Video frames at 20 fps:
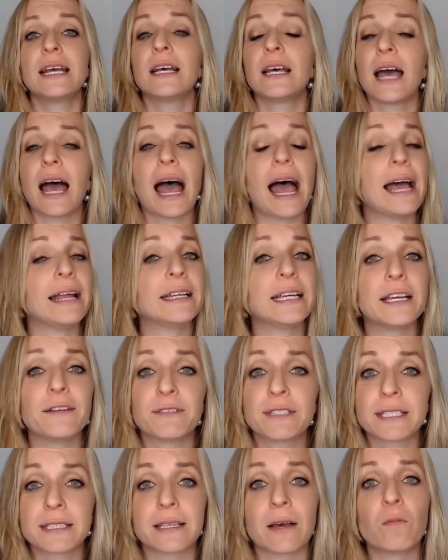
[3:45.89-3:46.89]
And if
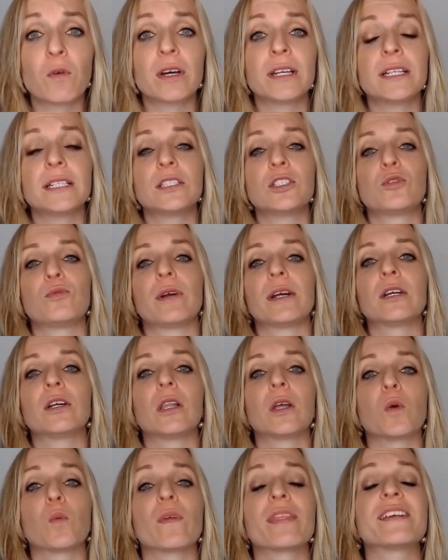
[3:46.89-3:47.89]
someone is
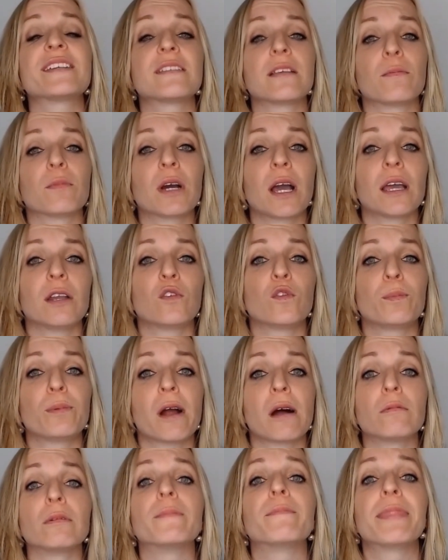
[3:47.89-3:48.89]
struggling with some kind of
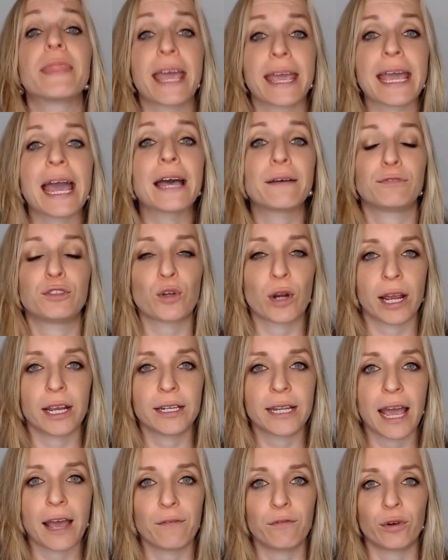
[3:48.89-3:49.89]
problem, they have tried
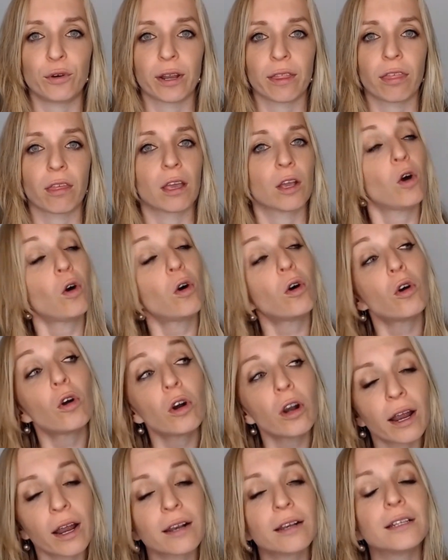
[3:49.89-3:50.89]
everything,
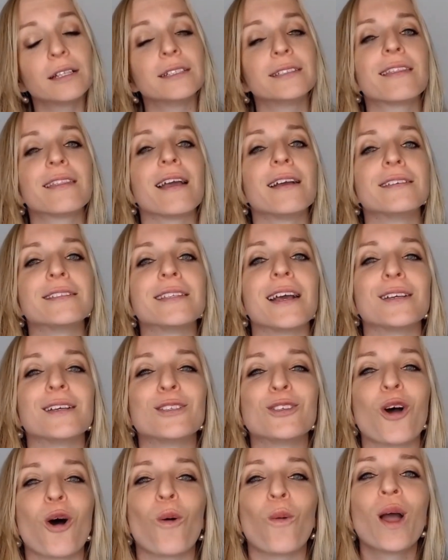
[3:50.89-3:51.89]
or at least they say
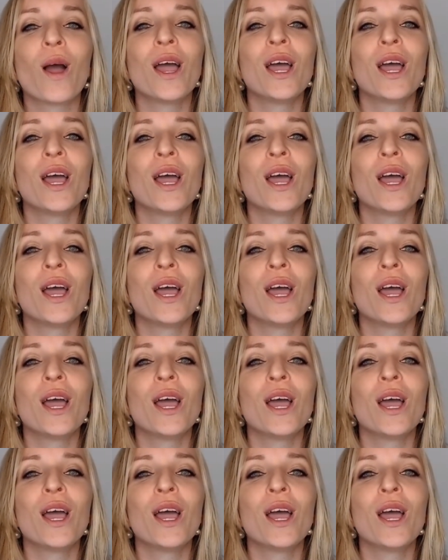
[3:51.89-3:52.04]
so.